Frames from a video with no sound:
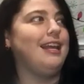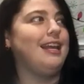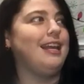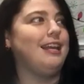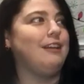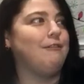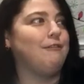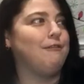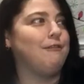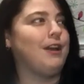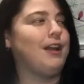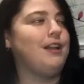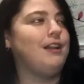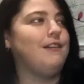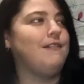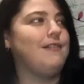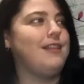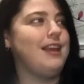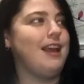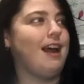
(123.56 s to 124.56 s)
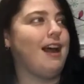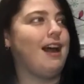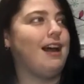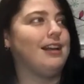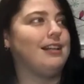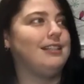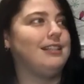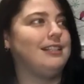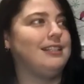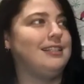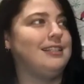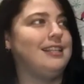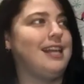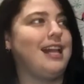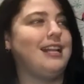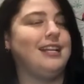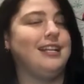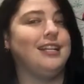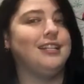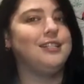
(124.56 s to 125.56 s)
in front of the ox and
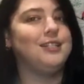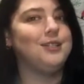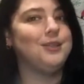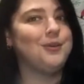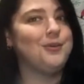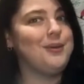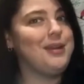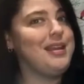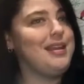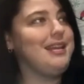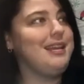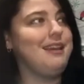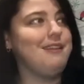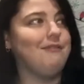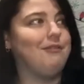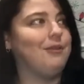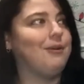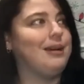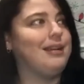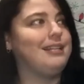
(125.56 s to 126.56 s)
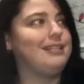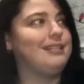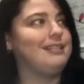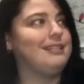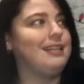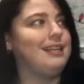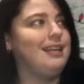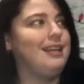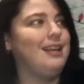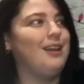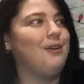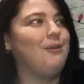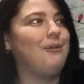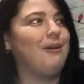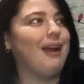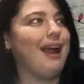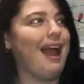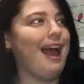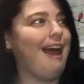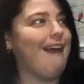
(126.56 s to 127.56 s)
said in a squeaky voice,
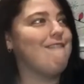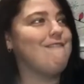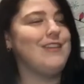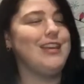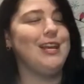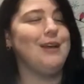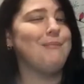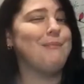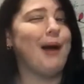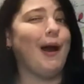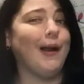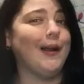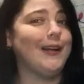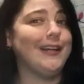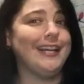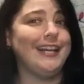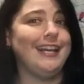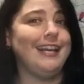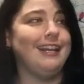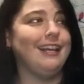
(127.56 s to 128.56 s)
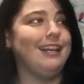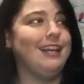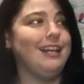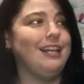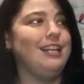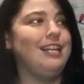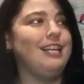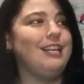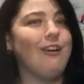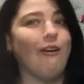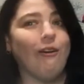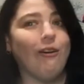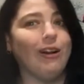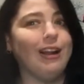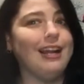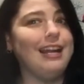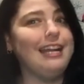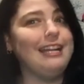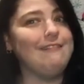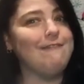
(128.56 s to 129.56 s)
"We're having a party. You're
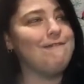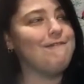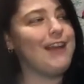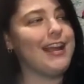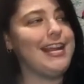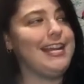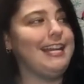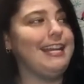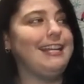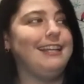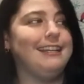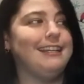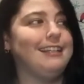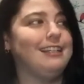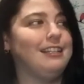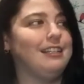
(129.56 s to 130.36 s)
invited."